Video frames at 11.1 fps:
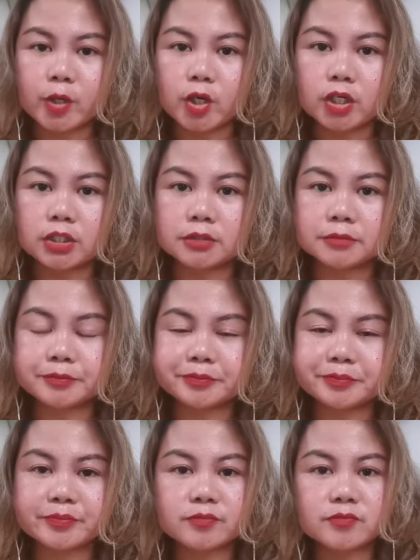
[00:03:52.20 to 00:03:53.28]
um,
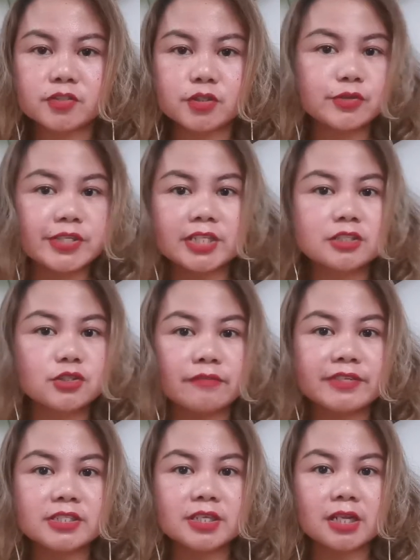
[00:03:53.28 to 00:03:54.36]
using the
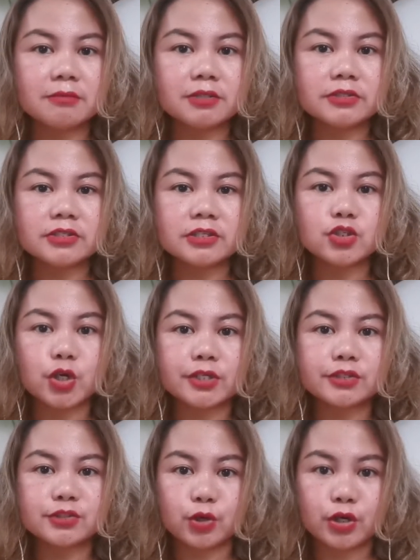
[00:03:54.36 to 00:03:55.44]
softest syllables such as
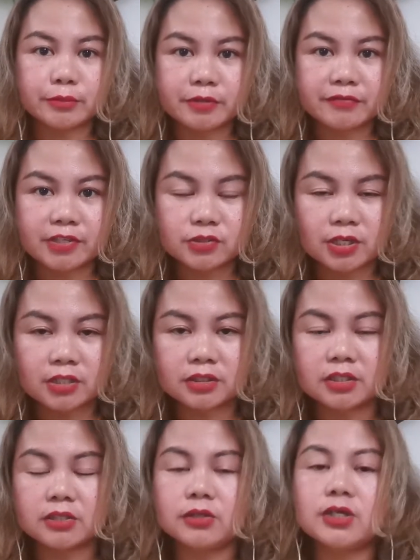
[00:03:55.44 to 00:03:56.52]
do, re, mi, fa, sol, la, ti,
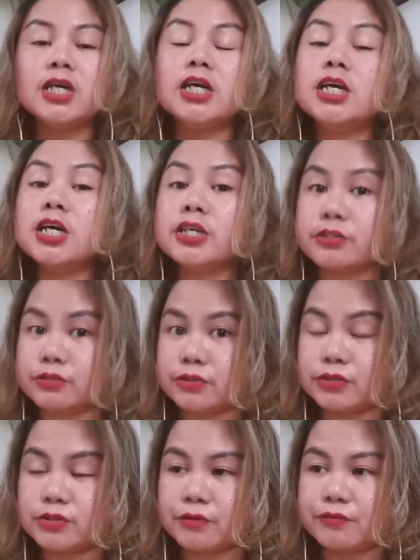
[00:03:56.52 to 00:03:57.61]
do.
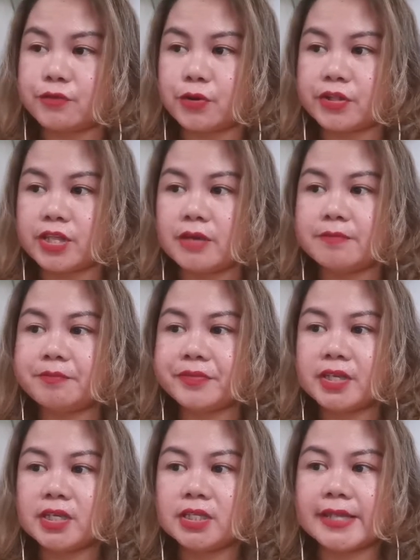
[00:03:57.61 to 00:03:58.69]
Use for them.
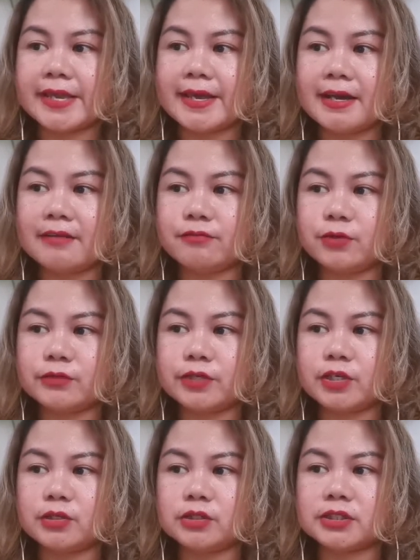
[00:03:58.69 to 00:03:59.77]
They have what we
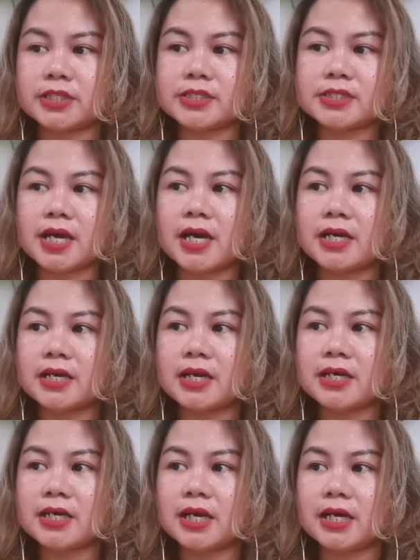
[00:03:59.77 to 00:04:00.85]
call the
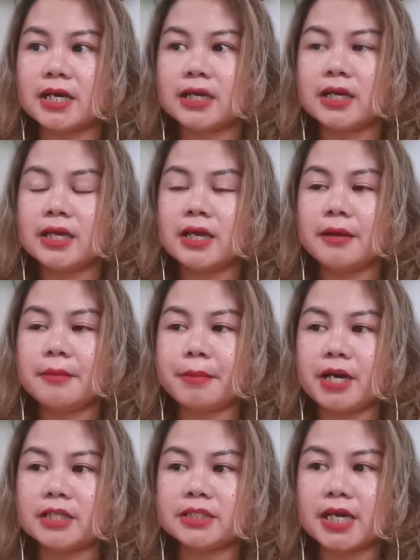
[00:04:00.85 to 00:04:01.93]
saraga
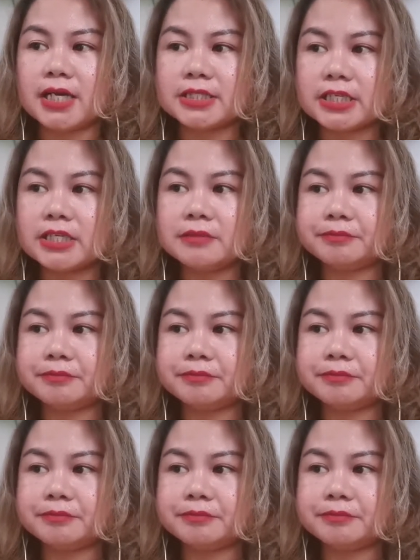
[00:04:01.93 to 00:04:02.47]
padani,